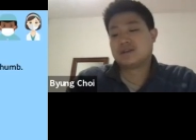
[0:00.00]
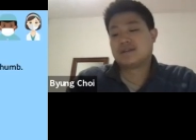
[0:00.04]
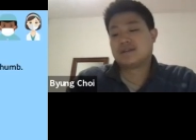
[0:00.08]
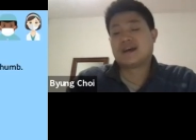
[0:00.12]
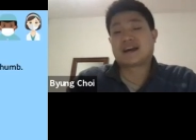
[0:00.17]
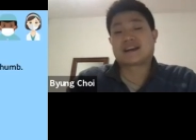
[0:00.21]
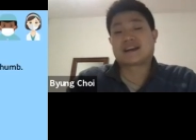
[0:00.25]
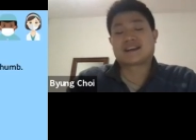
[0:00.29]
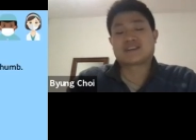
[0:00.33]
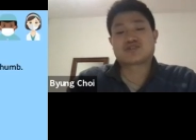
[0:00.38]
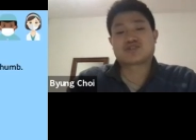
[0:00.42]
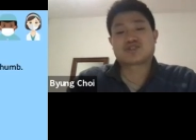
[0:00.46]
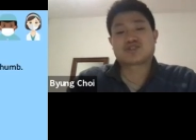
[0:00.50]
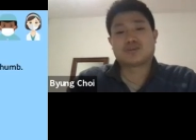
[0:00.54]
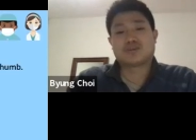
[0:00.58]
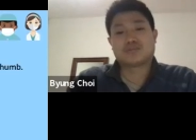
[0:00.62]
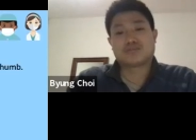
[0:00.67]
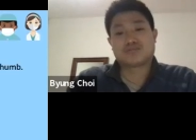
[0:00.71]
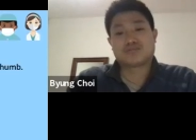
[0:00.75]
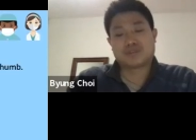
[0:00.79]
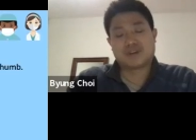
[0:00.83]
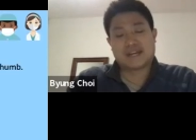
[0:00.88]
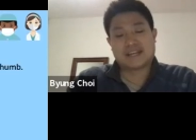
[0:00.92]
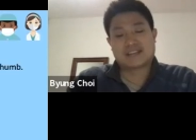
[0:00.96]
that gets
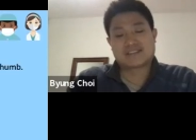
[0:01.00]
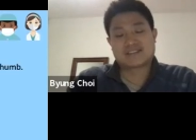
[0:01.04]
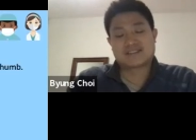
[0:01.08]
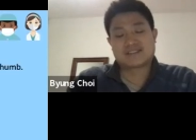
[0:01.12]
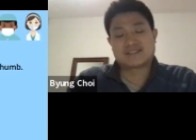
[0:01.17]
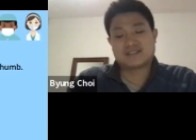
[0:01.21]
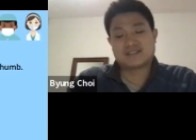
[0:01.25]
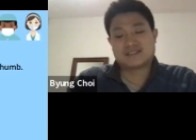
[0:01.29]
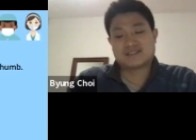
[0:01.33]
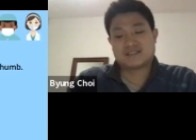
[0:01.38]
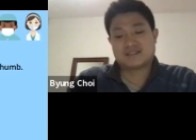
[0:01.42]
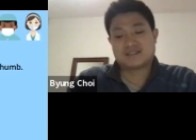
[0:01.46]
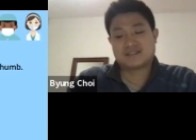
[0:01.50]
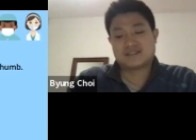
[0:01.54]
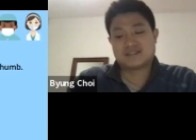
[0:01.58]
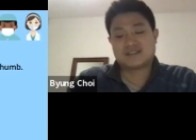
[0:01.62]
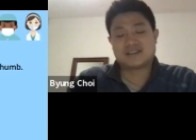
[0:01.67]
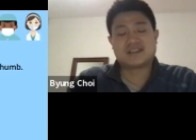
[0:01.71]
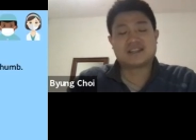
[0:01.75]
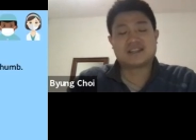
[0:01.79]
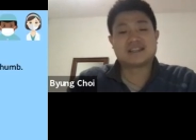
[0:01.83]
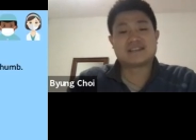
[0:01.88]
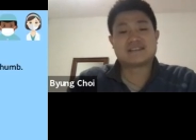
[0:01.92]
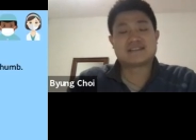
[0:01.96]
compressed
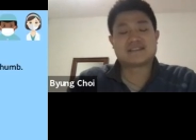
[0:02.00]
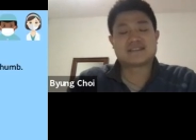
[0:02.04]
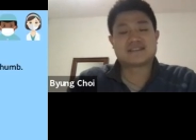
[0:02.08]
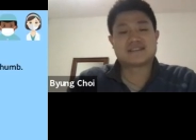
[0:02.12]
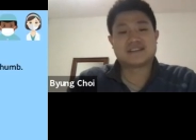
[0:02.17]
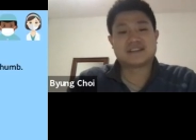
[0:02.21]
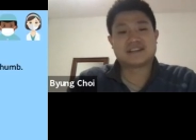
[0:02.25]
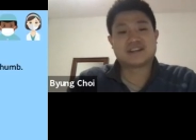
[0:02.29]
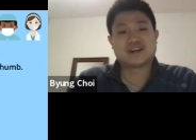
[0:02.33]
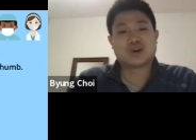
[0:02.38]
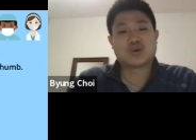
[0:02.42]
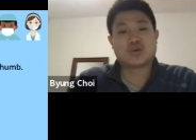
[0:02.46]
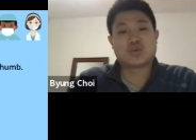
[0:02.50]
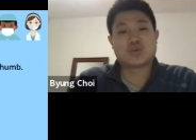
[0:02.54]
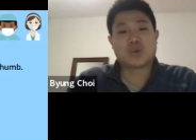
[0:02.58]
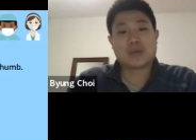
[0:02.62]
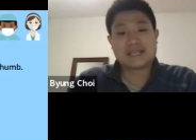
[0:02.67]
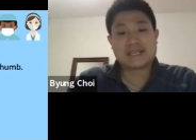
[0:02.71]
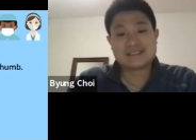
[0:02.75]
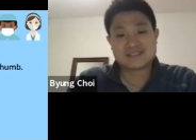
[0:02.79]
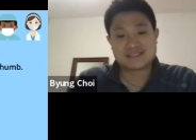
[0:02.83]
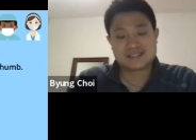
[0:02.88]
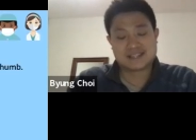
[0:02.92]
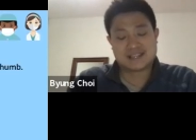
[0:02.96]
to lead to thenar
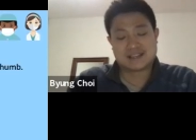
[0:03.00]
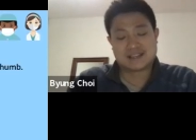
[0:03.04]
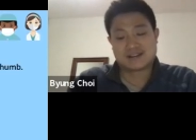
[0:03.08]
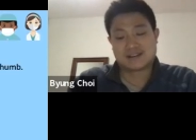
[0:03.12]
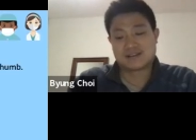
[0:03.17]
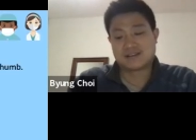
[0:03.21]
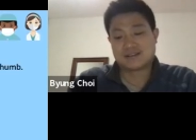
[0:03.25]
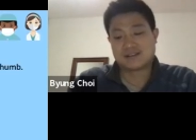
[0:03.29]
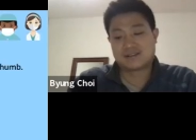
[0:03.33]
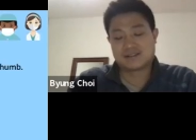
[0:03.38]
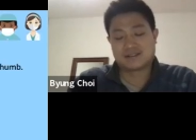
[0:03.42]
wasting,